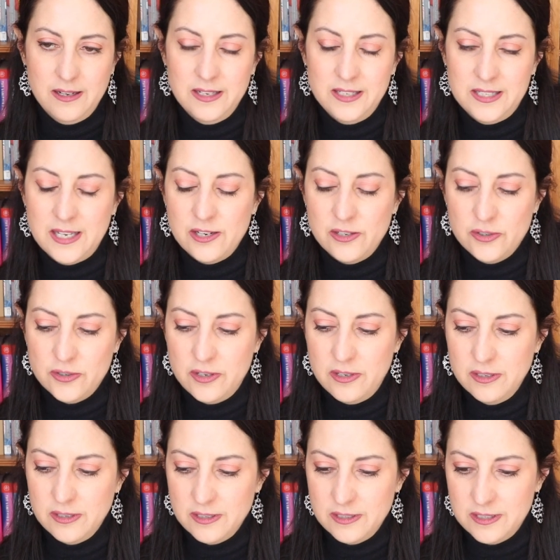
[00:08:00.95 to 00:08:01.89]

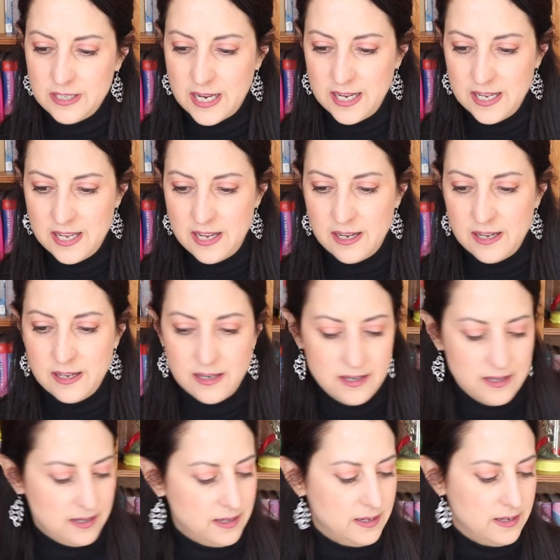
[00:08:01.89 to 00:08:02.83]
essential? Because I
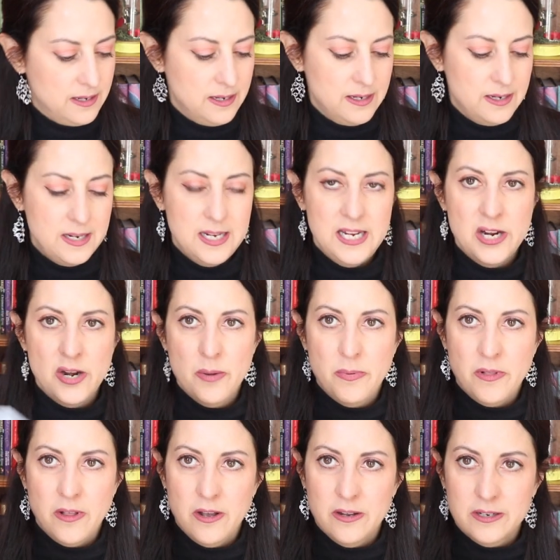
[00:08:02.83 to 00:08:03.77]
can't.
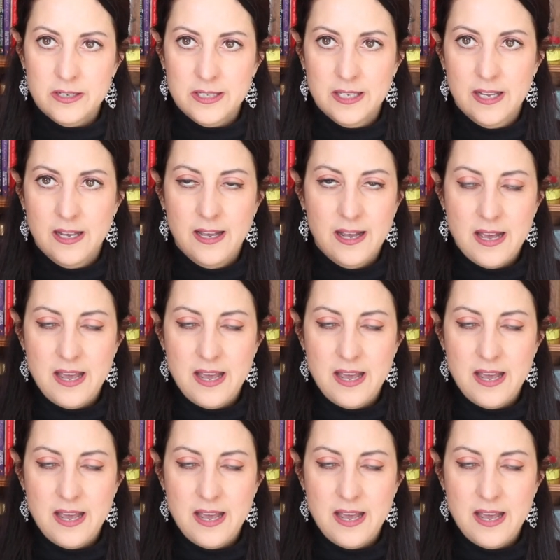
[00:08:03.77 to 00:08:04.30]
Earplugs.